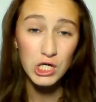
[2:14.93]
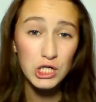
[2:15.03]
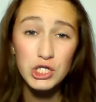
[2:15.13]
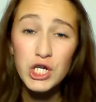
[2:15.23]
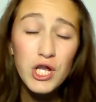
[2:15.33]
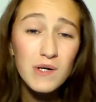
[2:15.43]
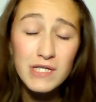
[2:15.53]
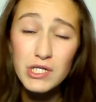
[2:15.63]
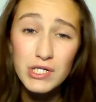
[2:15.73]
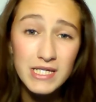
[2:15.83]
She knows
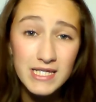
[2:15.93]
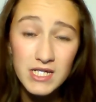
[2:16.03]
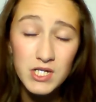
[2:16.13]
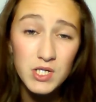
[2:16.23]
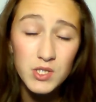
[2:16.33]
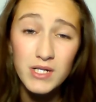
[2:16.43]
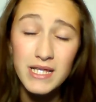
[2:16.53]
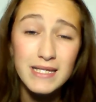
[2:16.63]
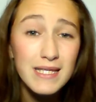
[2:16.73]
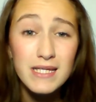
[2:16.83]
that you're 16 years old,
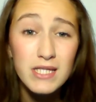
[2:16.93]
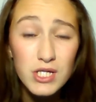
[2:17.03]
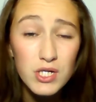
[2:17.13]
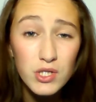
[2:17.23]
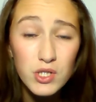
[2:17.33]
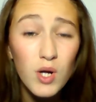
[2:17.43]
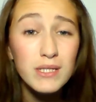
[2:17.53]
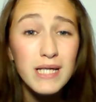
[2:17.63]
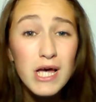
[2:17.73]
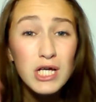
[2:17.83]
and 16 years old
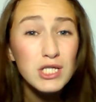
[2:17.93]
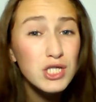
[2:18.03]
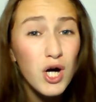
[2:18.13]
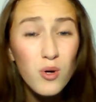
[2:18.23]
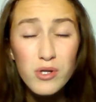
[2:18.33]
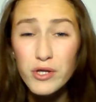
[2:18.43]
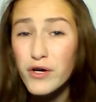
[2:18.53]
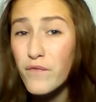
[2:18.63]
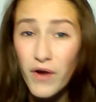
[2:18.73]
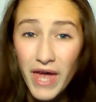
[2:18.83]
don't
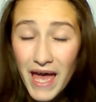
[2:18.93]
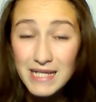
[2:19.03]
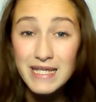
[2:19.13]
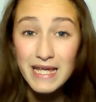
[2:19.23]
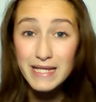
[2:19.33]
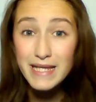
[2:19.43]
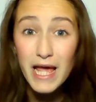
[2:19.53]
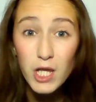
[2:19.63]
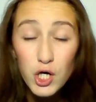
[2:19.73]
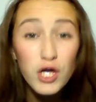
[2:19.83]
look for candy, they
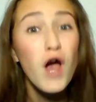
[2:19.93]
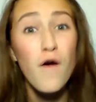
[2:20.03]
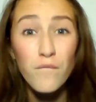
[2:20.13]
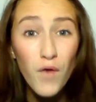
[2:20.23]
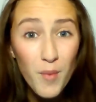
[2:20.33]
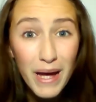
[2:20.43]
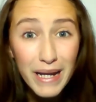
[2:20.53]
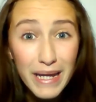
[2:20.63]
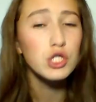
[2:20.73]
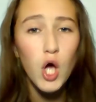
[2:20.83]
look for
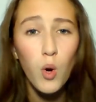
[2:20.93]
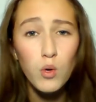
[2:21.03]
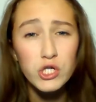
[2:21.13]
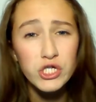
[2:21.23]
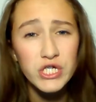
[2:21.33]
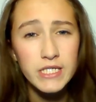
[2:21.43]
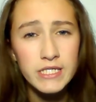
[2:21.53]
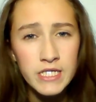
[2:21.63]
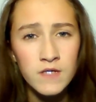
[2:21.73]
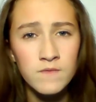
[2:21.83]
money. So she
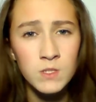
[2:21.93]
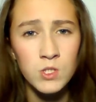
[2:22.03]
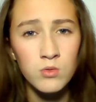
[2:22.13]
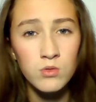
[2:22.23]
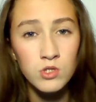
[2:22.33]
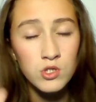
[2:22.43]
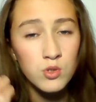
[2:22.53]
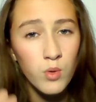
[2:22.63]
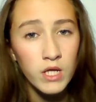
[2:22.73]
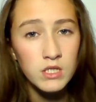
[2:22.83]
gives you
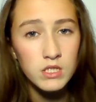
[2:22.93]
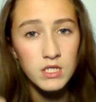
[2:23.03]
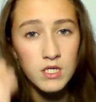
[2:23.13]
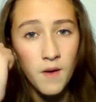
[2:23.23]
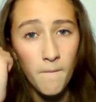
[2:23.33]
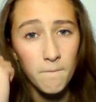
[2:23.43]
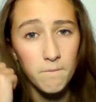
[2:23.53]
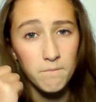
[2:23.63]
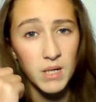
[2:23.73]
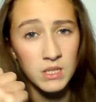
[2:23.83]
20
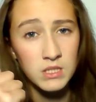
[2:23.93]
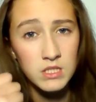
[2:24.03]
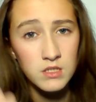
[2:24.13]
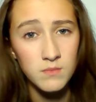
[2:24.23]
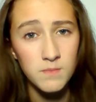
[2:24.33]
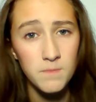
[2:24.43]
bucks.